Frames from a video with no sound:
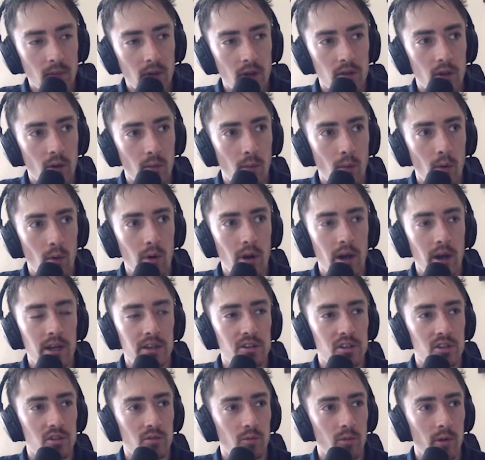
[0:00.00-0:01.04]
The more I
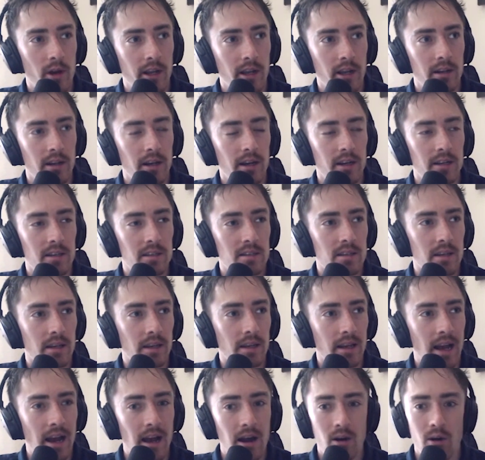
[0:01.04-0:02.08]
just recognize like
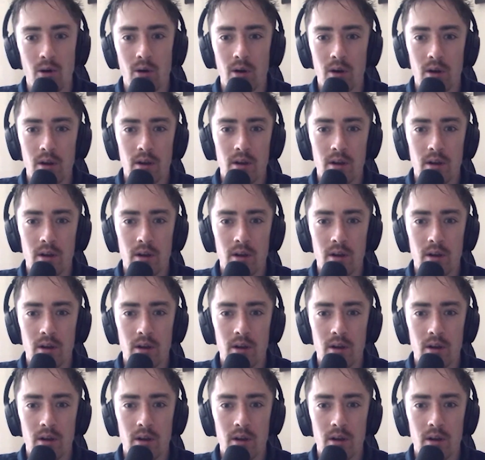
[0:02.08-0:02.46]
how